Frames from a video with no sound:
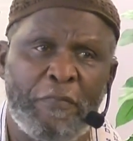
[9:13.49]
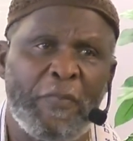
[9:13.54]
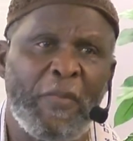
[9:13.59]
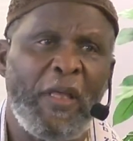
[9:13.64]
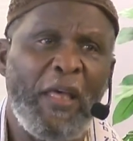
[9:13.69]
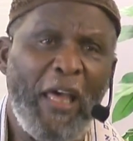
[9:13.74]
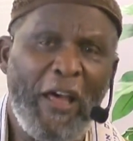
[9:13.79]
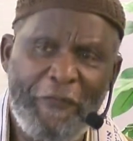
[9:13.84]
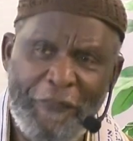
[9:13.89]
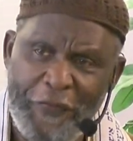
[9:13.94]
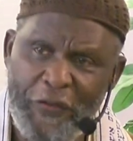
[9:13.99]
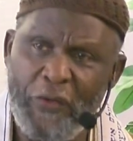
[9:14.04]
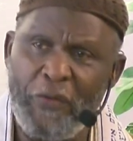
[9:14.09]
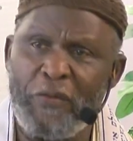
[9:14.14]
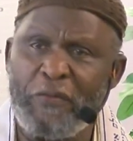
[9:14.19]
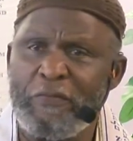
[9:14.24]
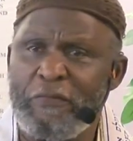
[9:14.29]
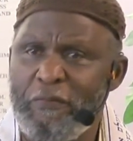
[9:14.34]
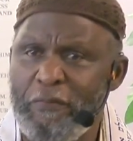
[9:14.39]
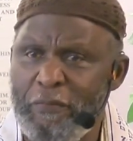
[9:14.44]
if you
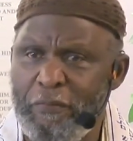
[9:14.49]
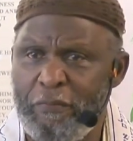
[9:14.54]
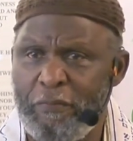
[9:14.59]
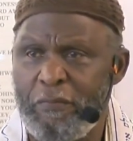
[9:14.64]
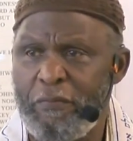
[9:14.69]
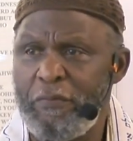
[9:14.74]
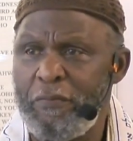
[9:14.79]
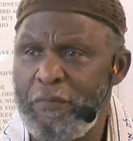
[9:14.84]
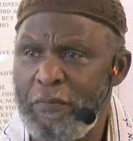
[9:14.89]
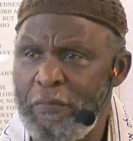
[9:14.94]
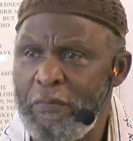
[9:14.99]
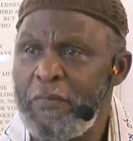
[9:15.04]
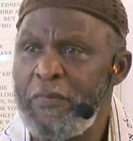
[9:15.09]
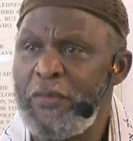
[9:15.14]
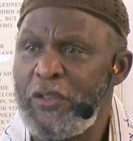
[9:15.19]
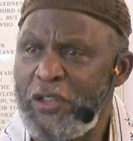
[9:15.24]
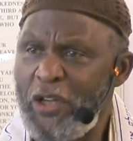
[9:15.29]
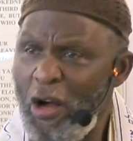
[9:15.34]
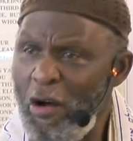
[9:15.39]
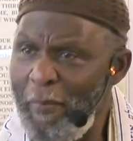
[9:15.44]

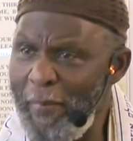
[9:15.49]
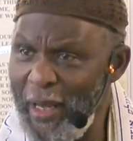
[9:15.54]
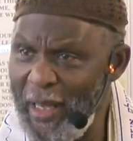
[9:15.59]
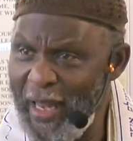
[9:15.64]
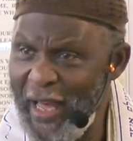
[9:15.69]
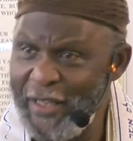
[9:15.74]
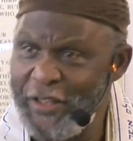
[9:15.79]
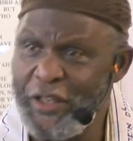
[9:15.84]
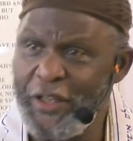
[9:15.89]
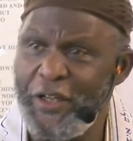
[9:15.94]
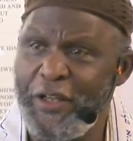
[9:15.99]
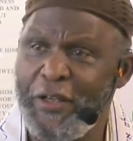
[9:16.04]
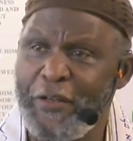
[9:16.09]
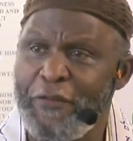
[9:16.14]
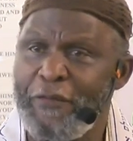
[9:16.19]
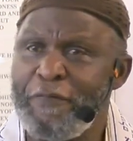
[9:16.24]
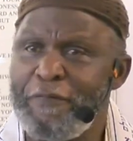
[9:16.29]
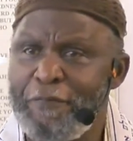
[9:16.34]
show me that you do,